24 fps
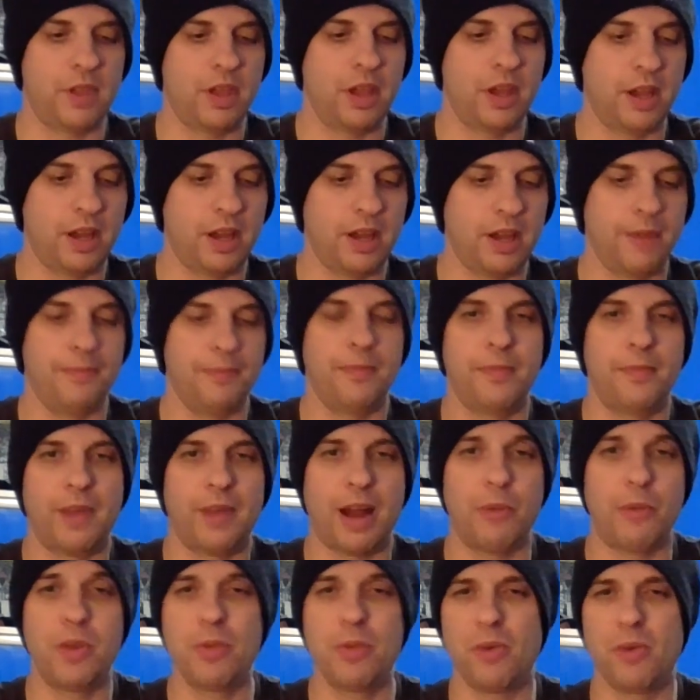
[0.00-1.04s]

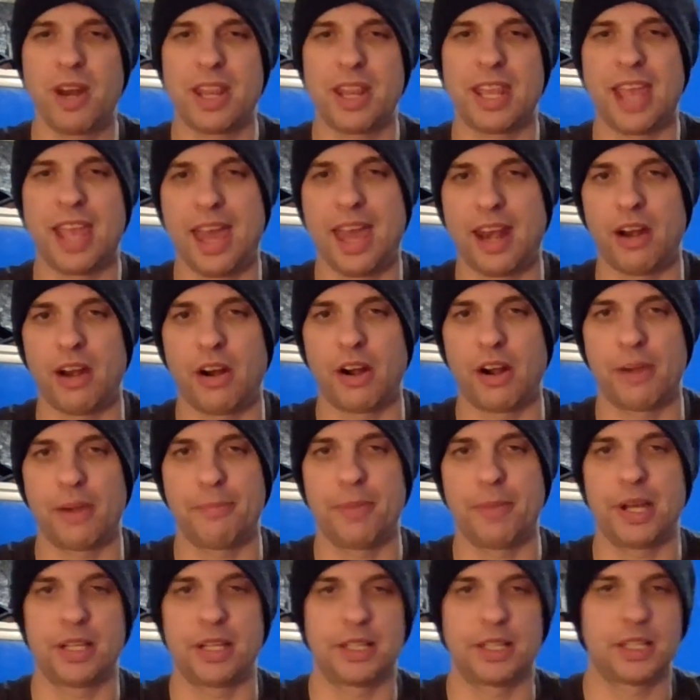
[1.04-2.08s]
I really wanted the Canon,
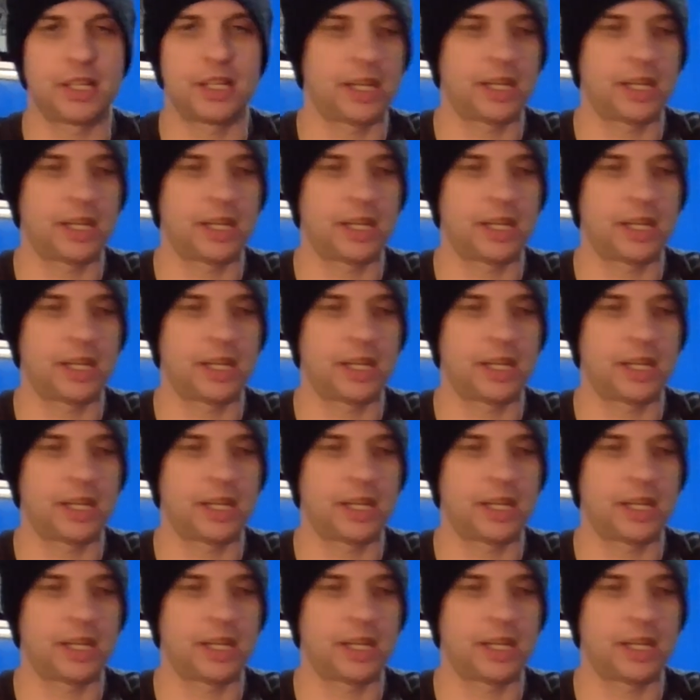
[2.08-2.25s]
but